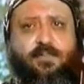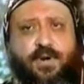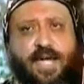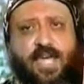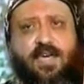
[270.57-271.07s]

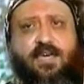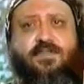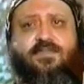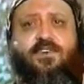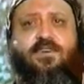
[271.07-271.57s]
Praying
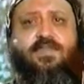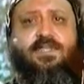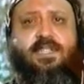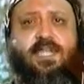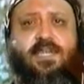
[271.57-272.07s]

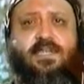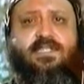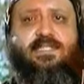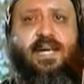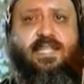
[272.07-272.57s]
fervently,
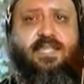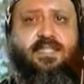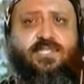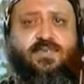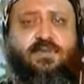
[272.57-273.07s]
studying
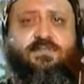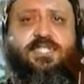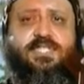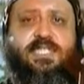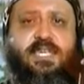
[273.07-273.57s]
the
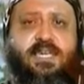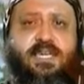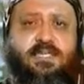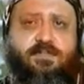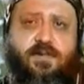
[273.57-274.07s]
scripture,
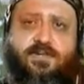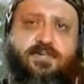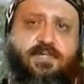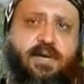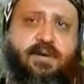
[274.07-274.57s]
seeking
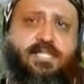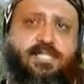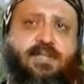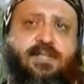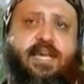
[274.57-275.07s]
spiritual
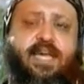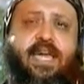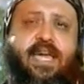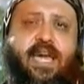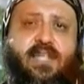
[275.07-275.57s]
direction,
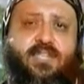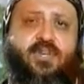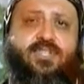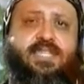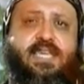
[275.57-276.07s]
and
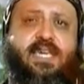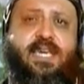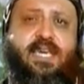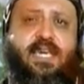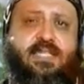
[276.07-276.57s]
using
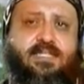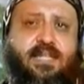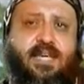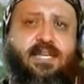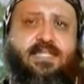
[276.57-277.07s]

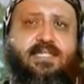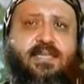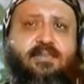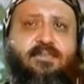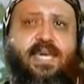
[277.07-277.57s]
intellect
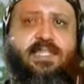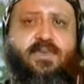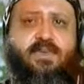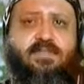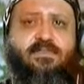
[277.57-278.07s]
make
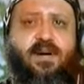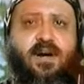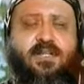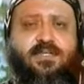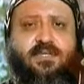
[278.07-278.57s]
the will of
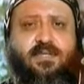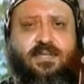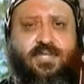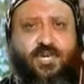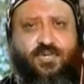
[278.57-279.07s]
God
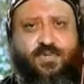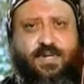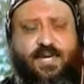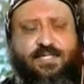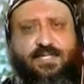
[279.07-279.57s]
known
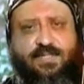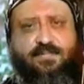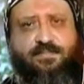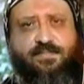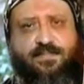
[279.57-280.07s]
to us.
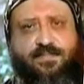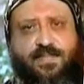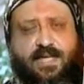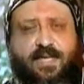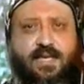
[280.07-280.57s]

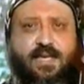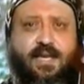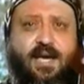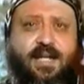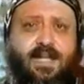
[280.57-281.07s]

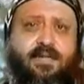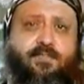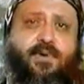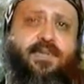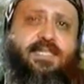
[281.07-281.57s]
Another
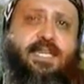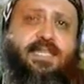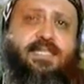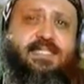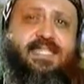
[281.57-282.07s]
point
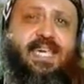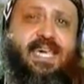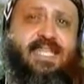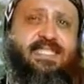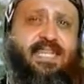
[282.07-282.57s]
is
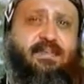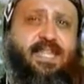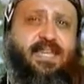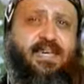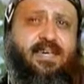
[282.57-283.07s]

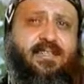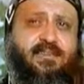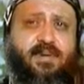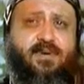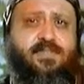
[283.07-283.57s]
examining
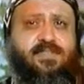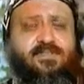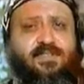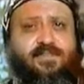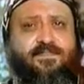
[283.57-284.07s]
the
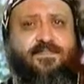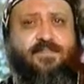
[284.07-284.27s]
motives.